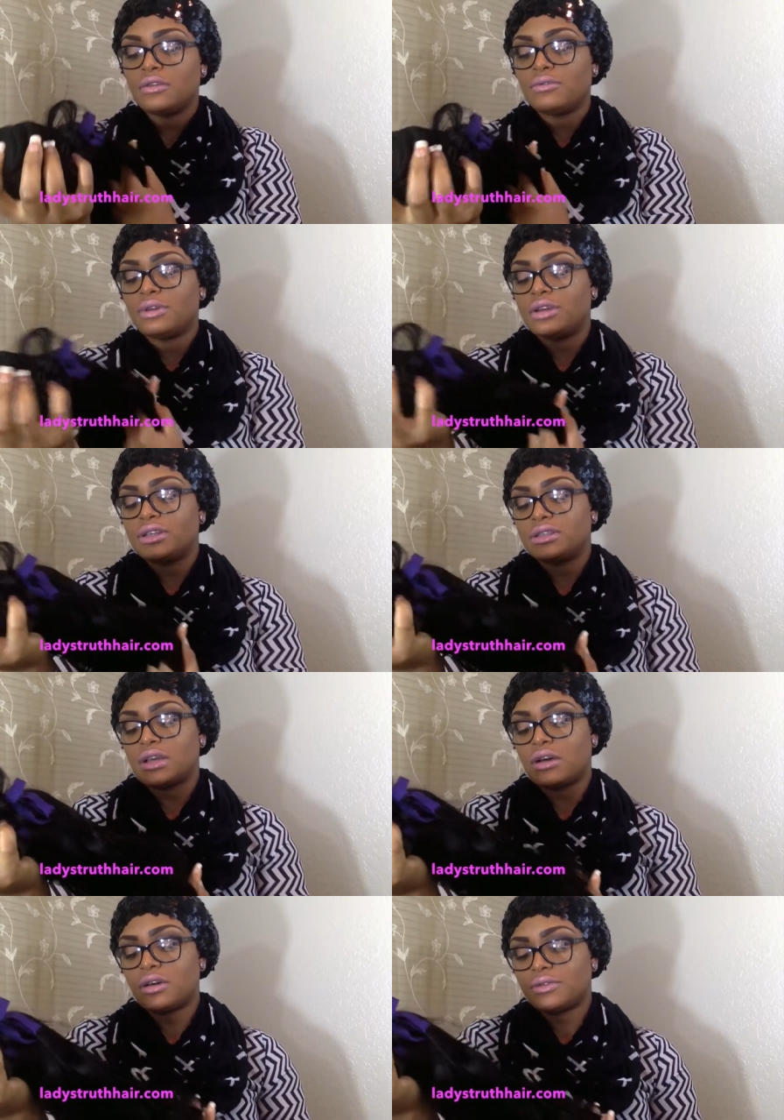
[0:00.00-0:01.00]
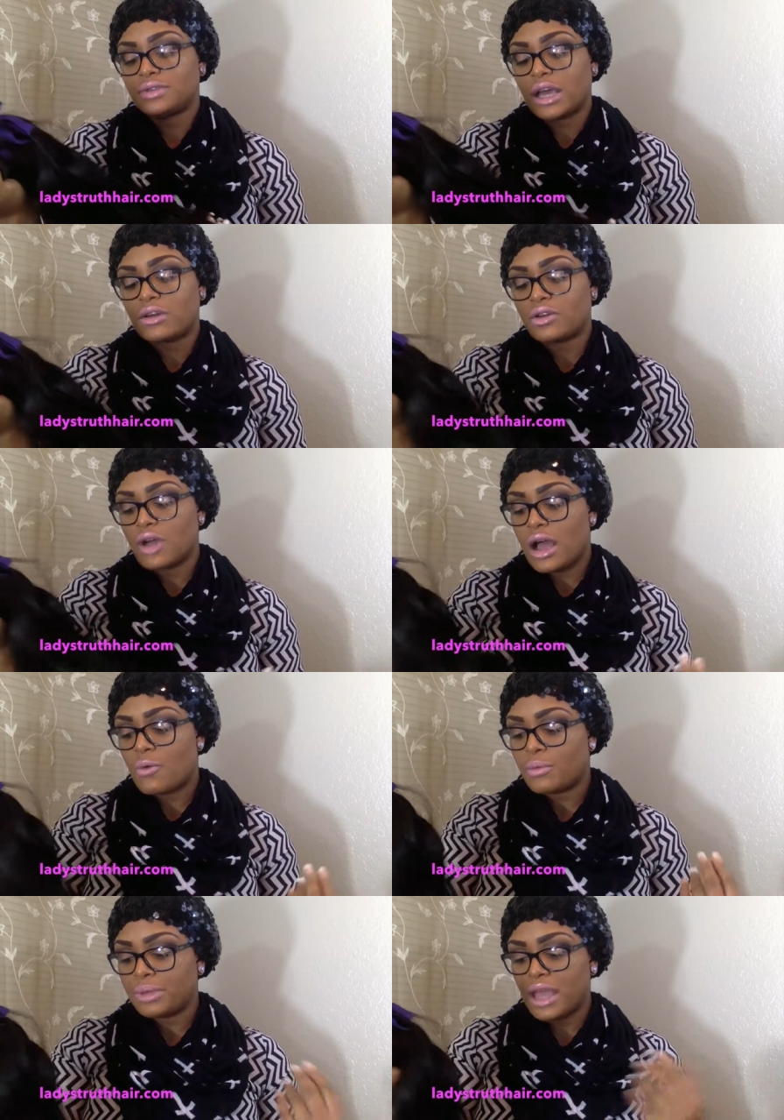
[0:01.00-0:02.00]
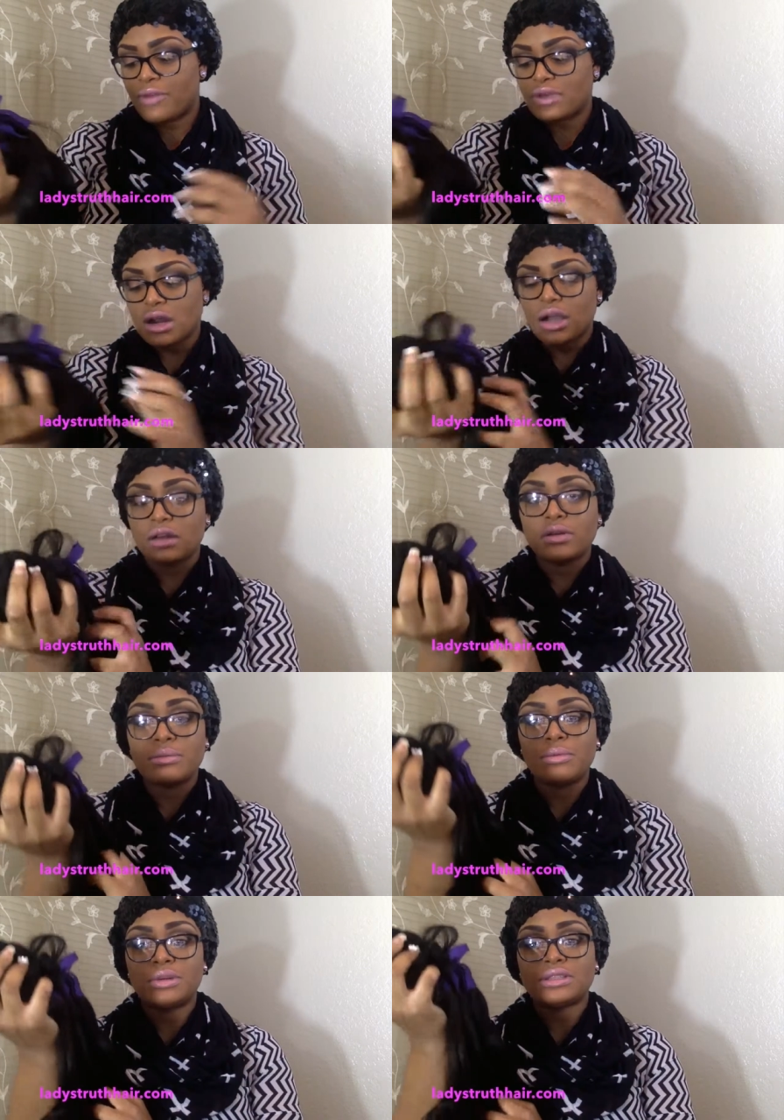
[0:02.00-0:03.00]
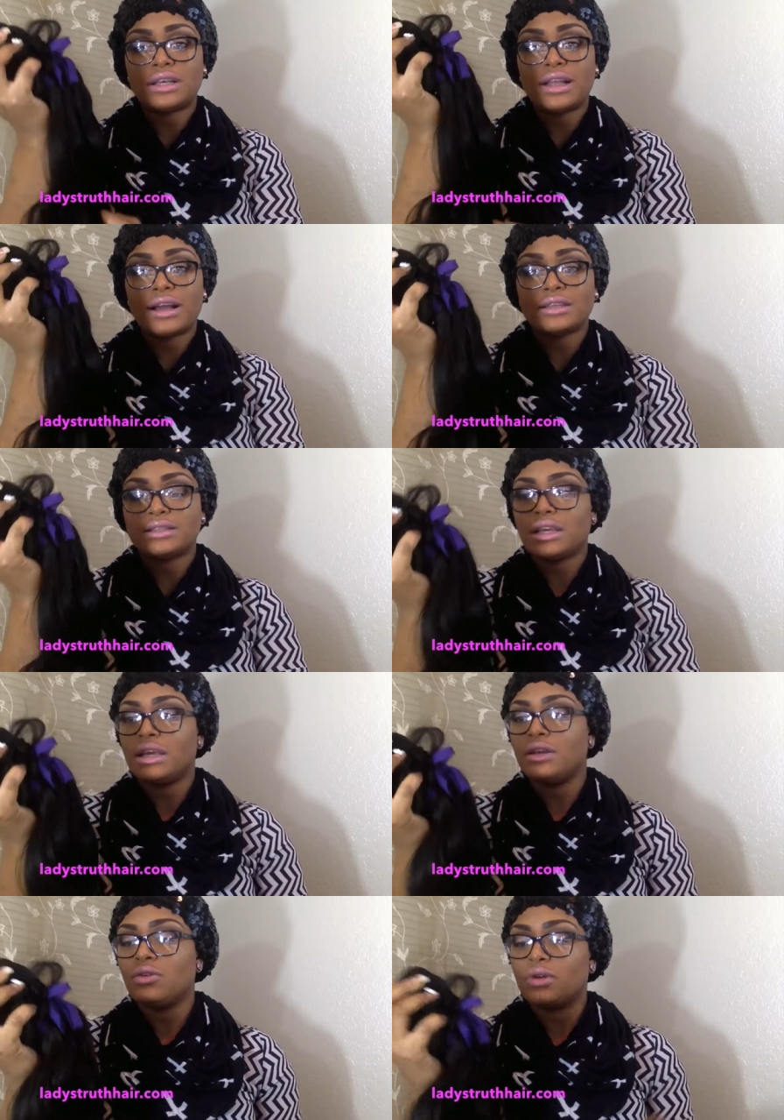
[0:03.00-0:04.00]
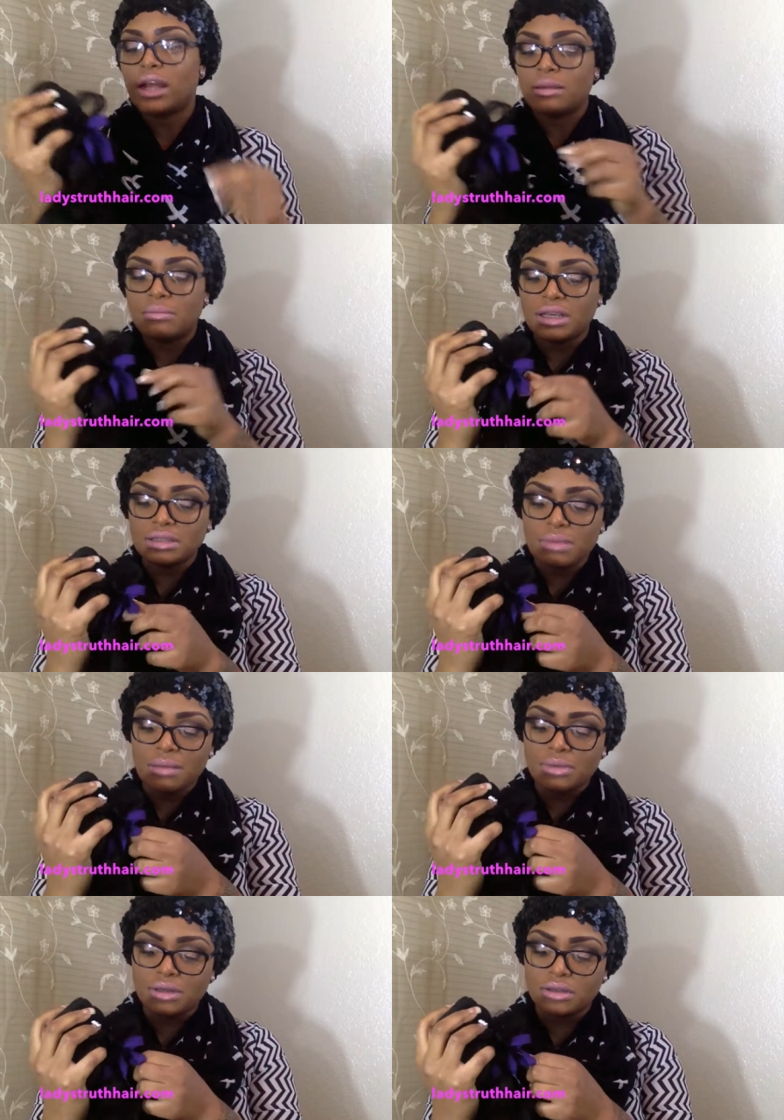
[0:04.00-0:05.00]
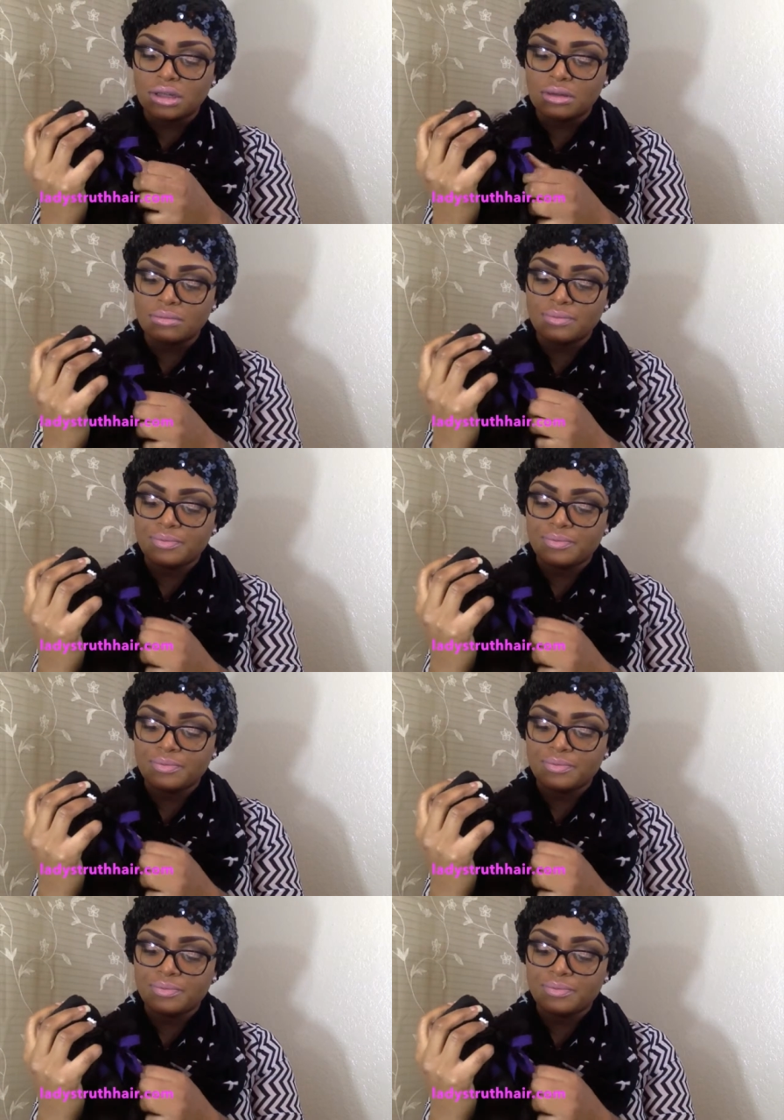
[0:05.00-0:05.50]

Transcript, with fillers: very soft. I don't know how it will be after I color it, but once I, like I said, ooh, and I done messed my bundle up.